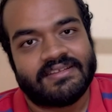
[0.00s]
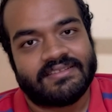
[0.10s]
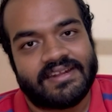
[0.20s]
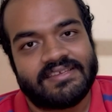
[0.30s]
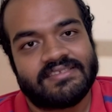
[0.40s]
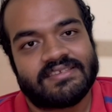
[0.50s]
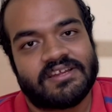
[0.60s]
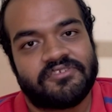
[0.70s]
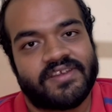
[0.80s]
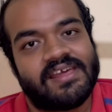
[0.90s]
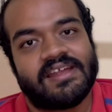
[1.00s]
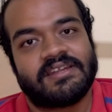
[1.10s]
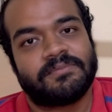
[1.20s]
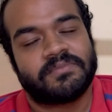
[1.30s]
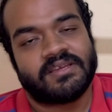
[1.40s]
that is a trial
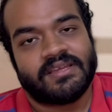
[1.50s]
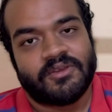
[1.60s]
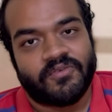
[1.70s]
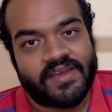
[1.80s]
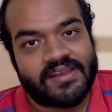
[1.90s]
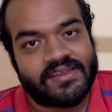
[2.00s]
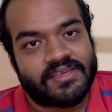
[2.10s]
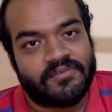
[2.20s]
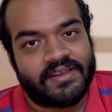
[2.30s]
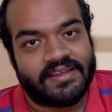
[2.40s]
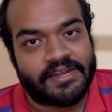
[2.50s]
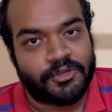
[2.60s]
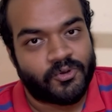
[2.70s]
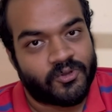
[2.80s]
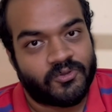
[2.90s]
attempt, where you will get
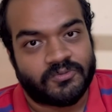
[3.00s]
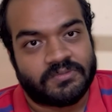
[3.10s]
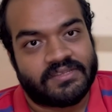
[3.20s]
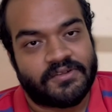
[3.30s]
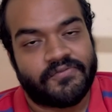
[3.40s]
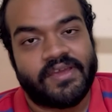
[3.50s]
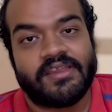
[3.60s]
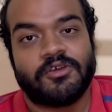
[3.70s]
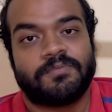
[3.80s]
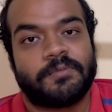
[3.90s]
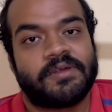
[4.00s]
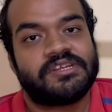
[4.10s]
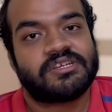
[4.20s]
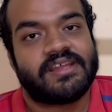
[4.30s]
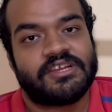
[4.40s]
to know that where your
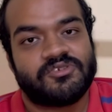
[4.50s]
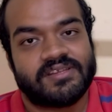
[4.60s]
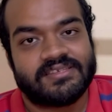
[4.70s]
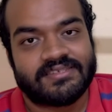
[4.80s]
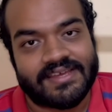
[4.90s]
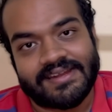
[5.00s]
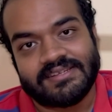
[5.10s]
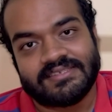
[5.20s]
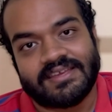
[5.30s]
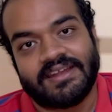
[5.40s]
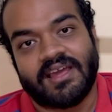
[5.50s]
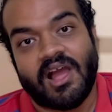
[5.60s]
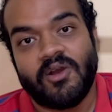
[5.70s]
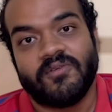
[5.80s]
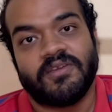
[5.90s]
preparation actually stands and
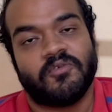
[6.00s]
how